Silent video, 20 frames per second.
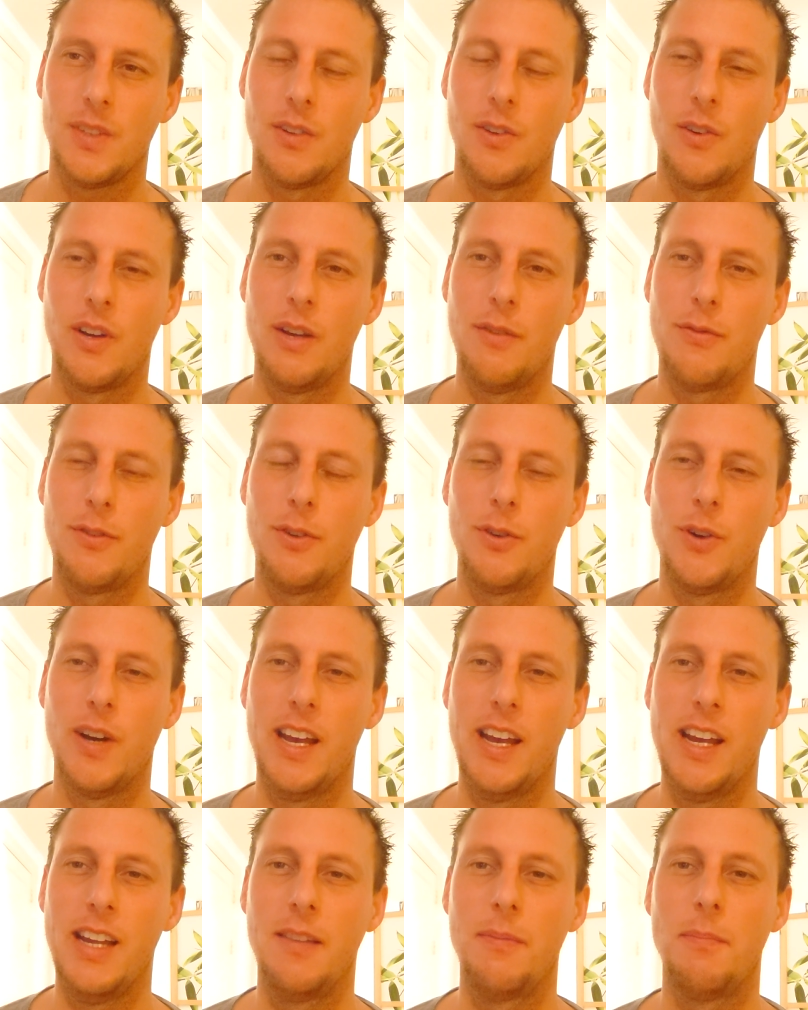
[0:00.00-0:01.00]
So if you
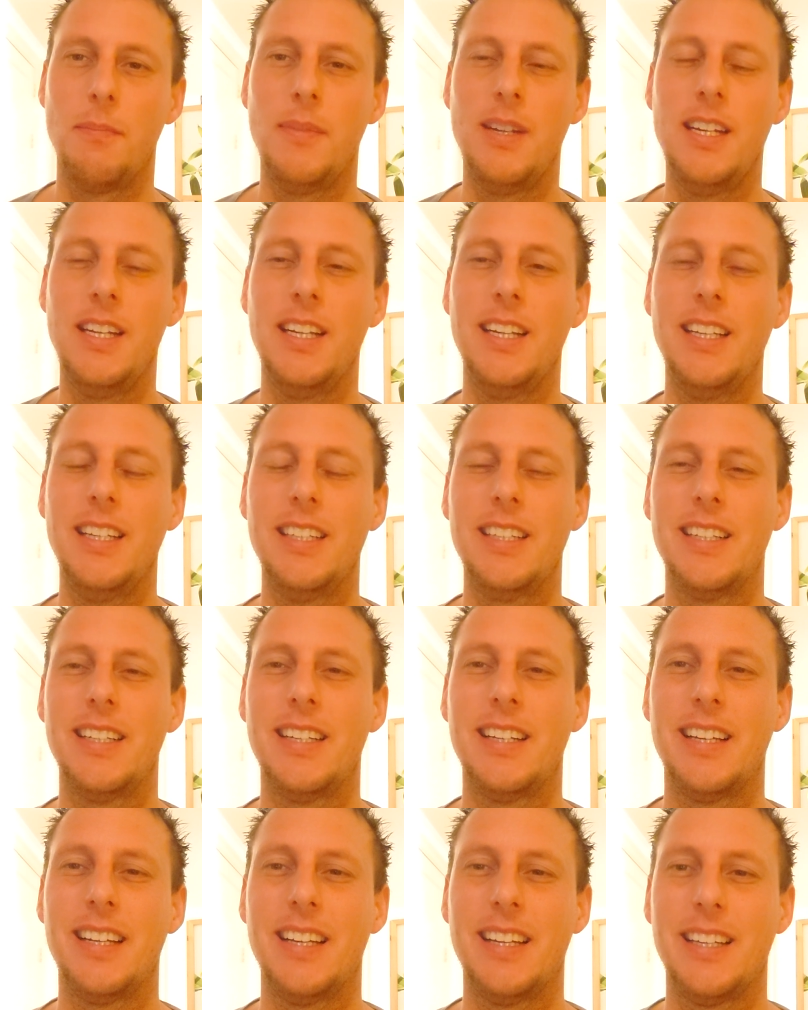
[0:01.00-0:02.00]
hate me,
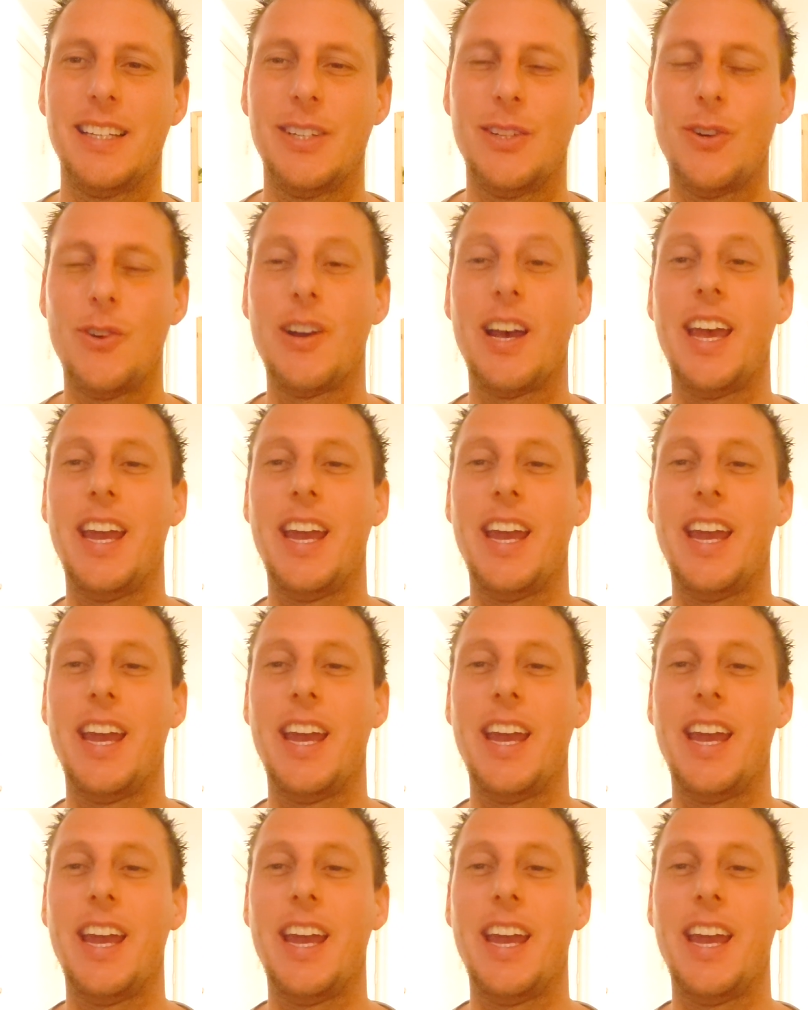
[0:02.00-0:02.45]
you